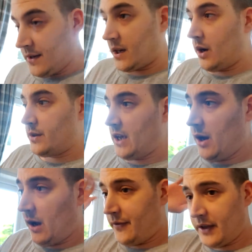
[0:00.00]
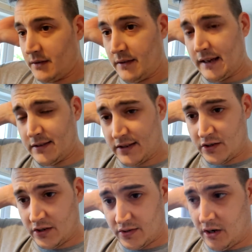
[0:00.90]
So yeah, I think next
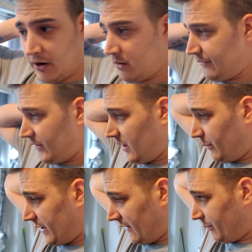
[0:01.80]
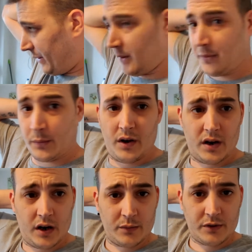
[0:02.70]
is just kind of we're gonna have to pick up the
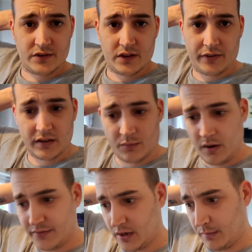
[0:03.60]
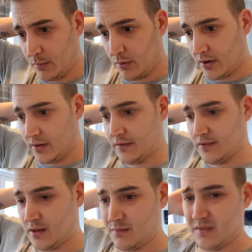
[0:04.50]
workload, because I think the wife's gonna be
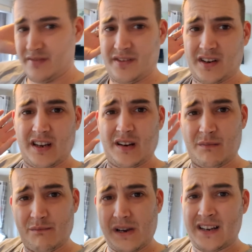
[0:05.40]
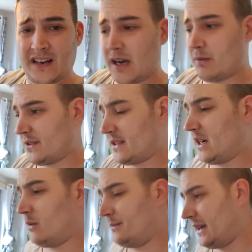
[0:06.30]
working some fucking mad hours
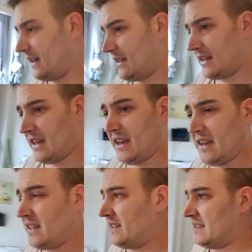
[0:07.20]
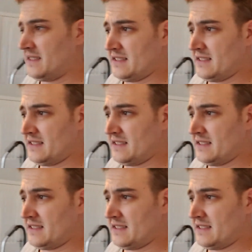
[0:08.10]
now, being in the care.